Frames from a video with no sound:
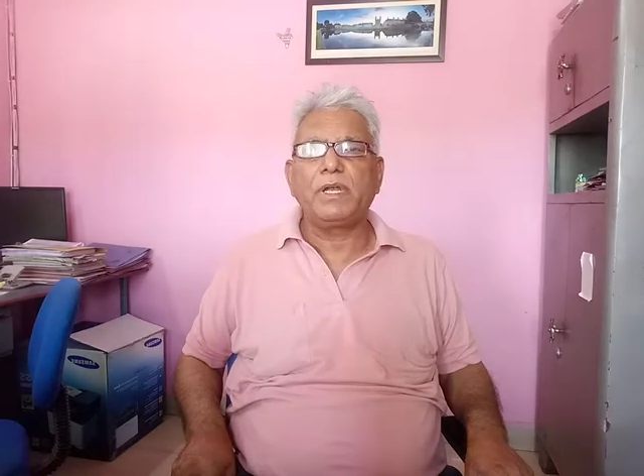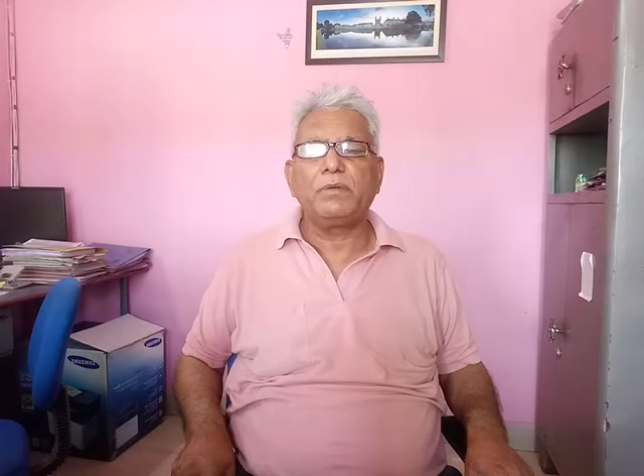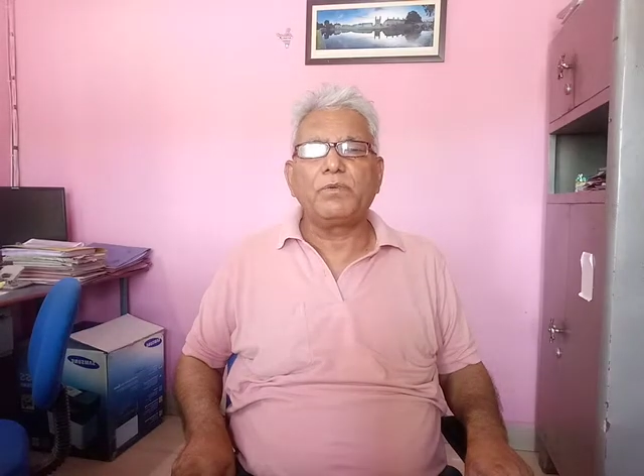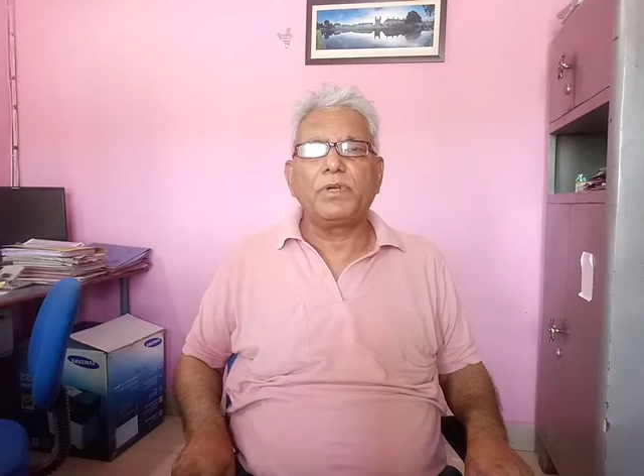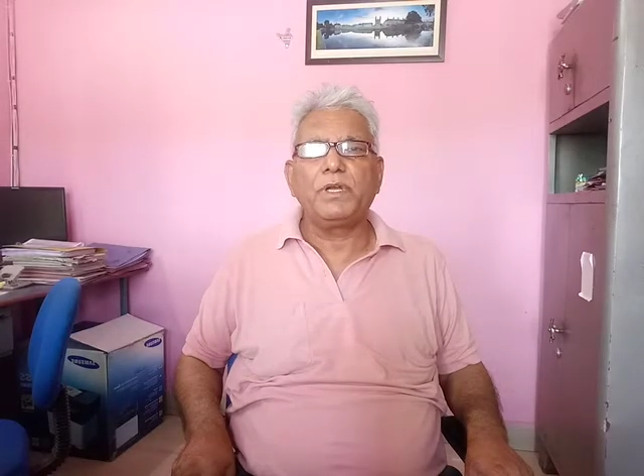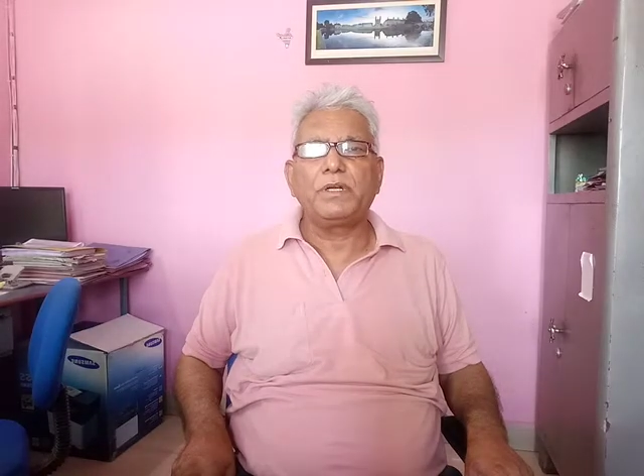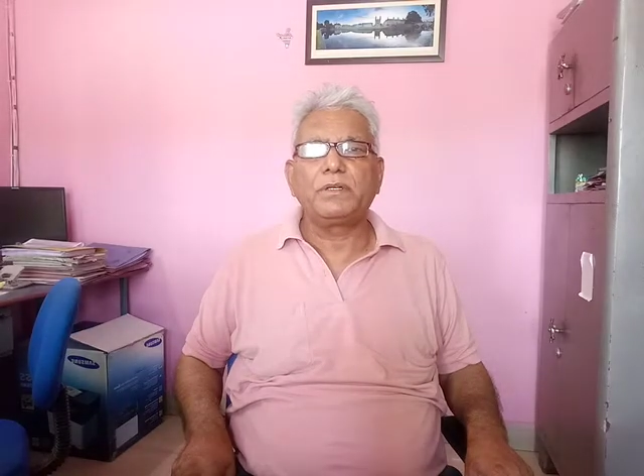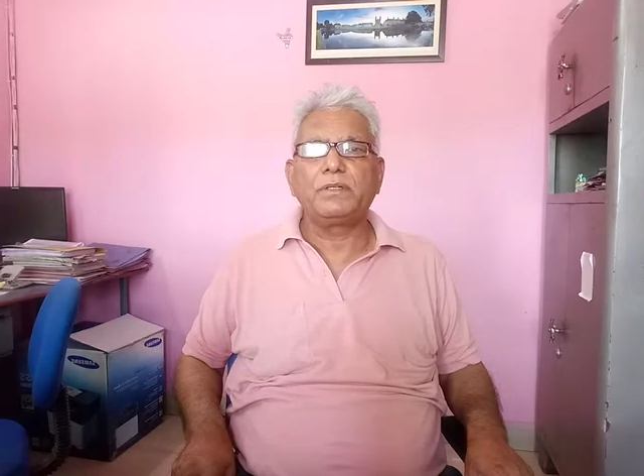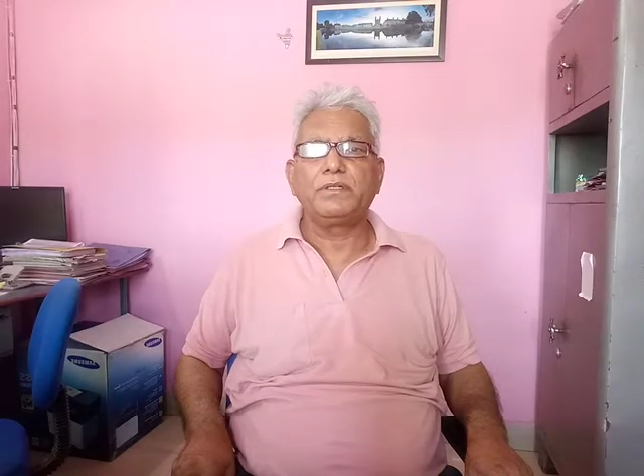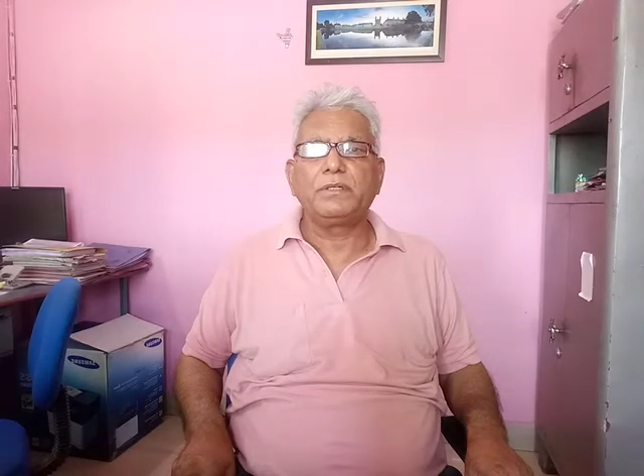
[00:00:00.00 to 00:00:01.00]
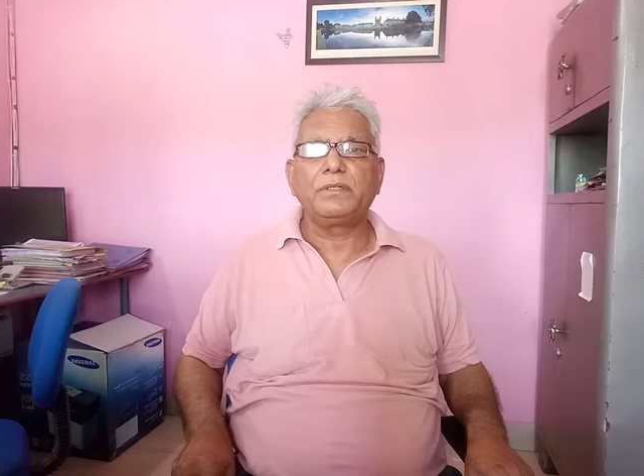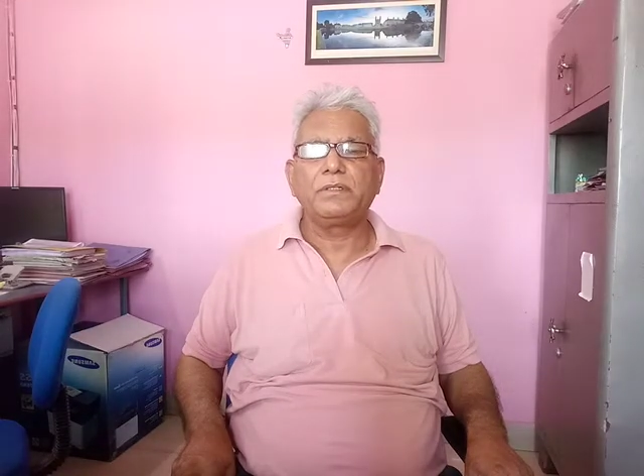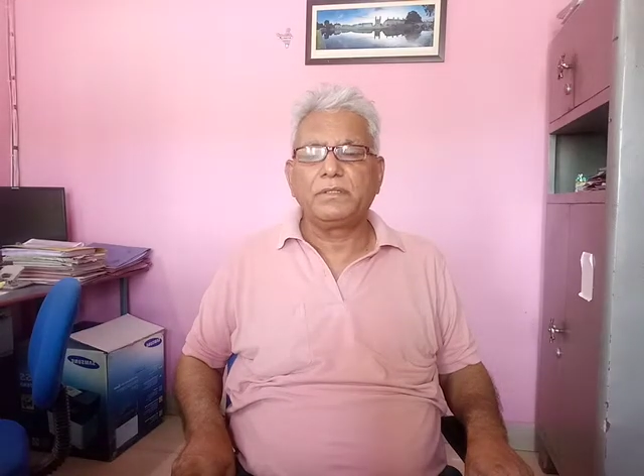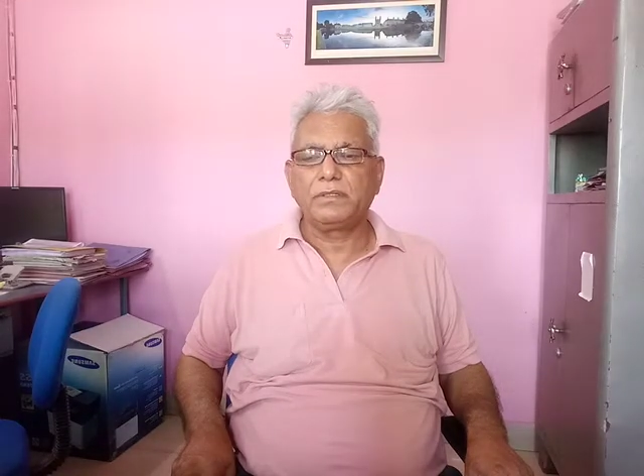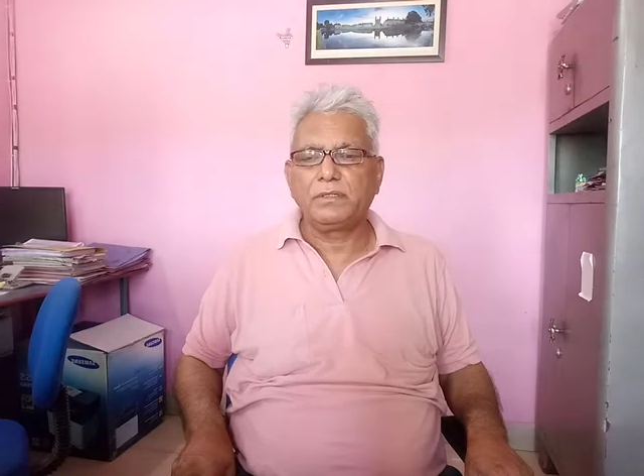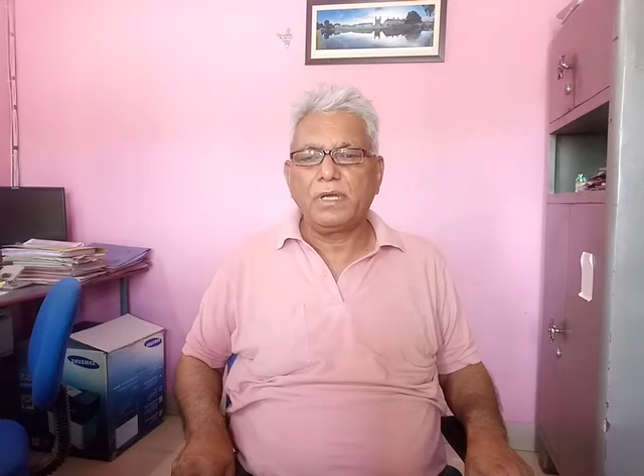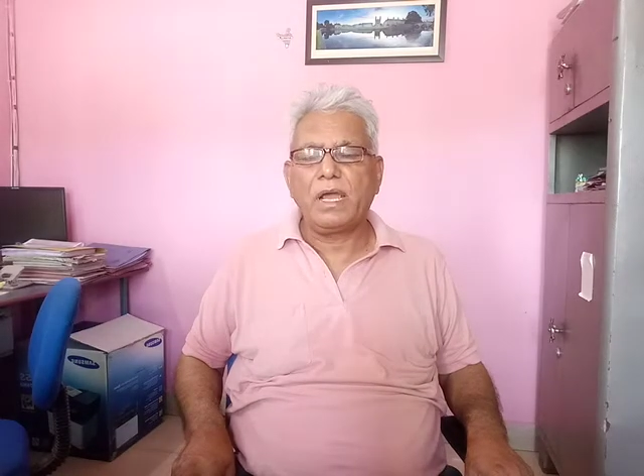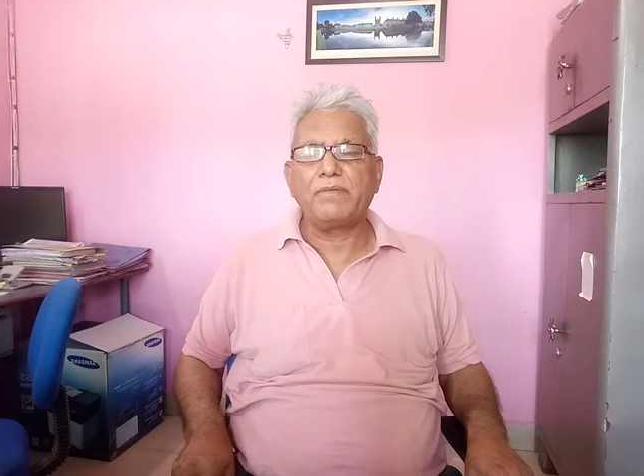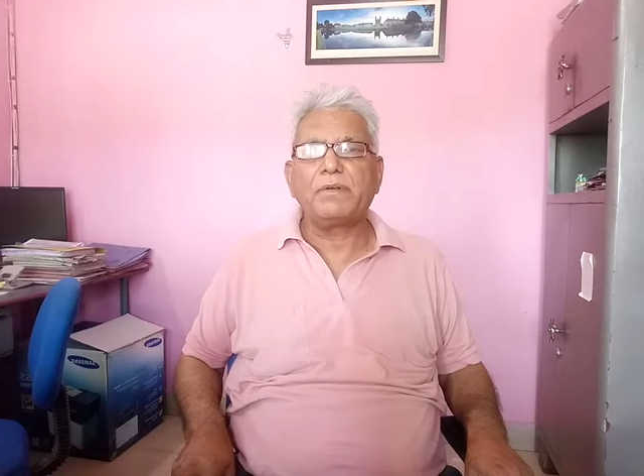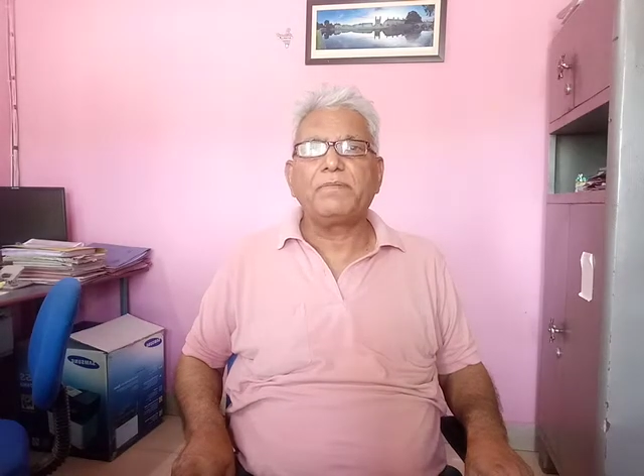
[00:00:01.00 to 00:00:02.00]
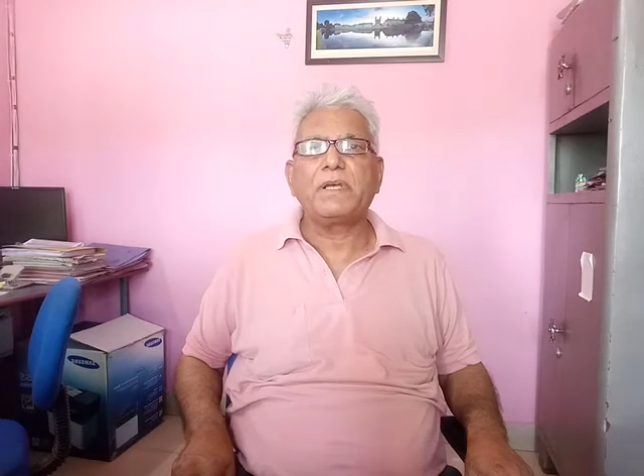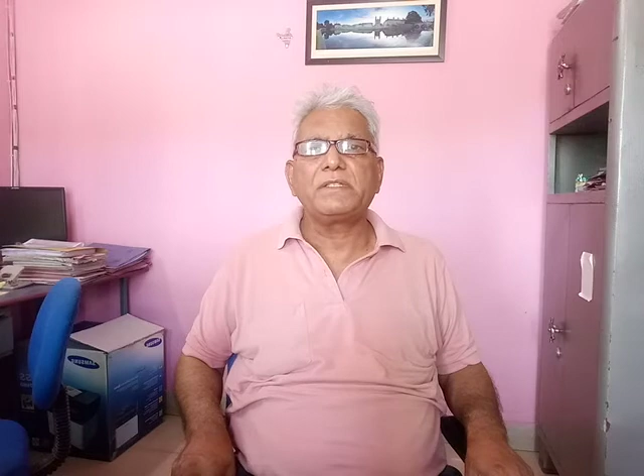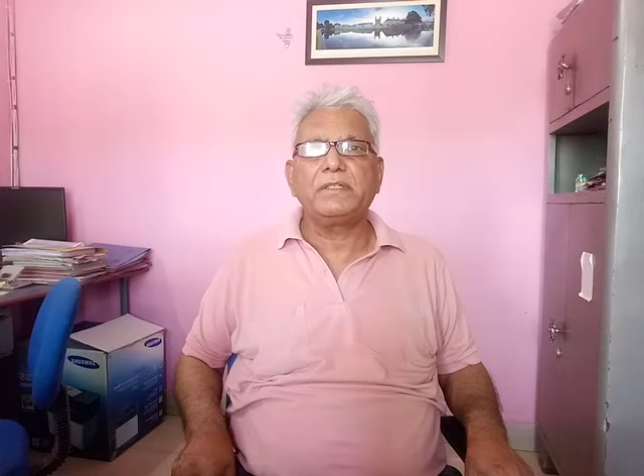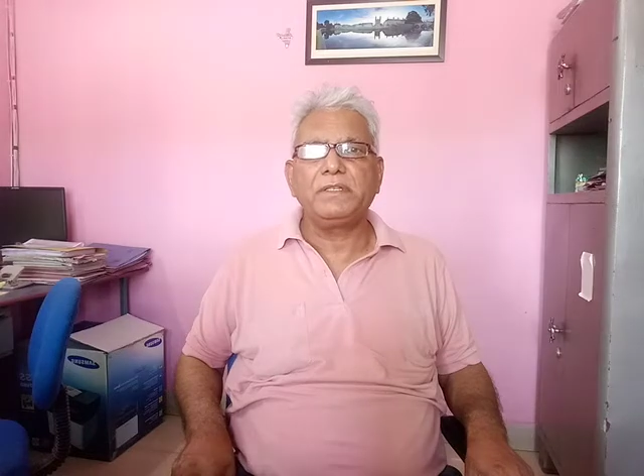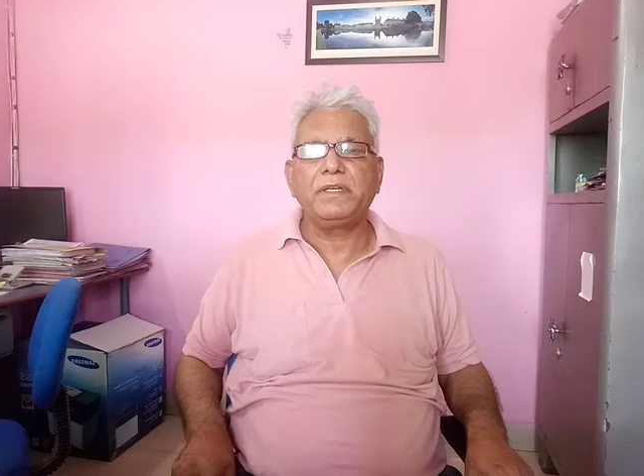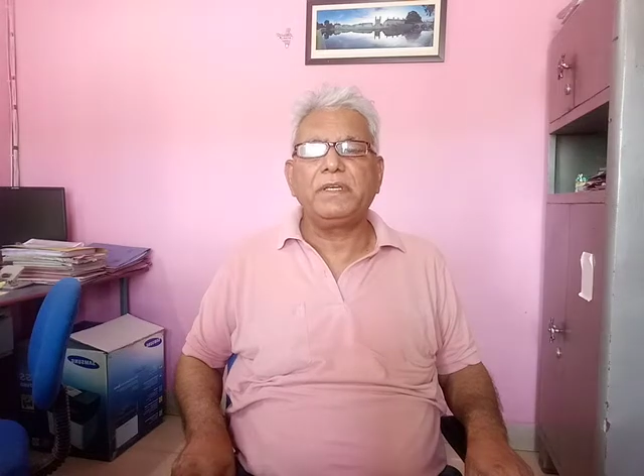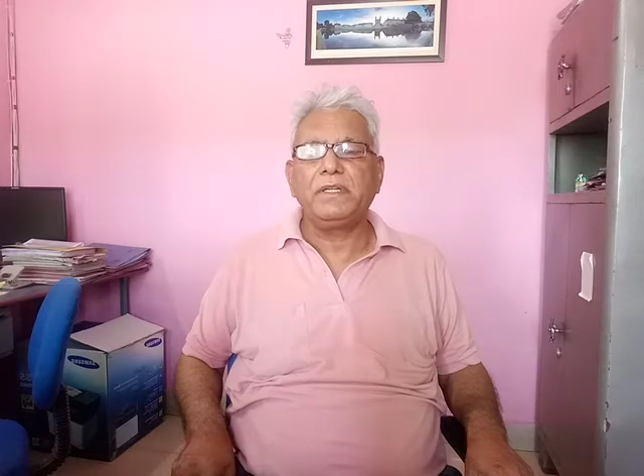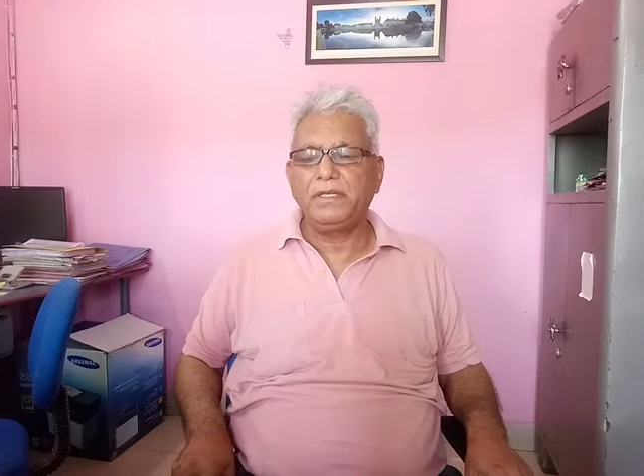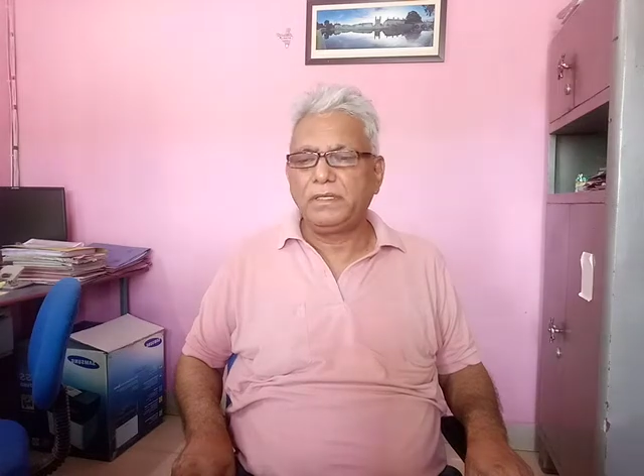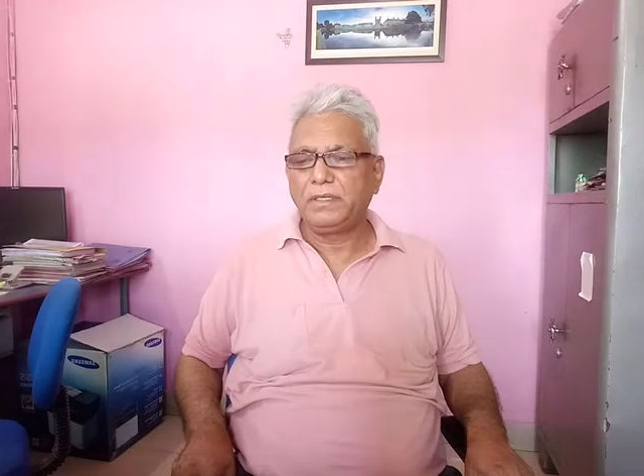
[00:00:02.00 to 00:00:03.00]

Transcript: advocate after passing the degree.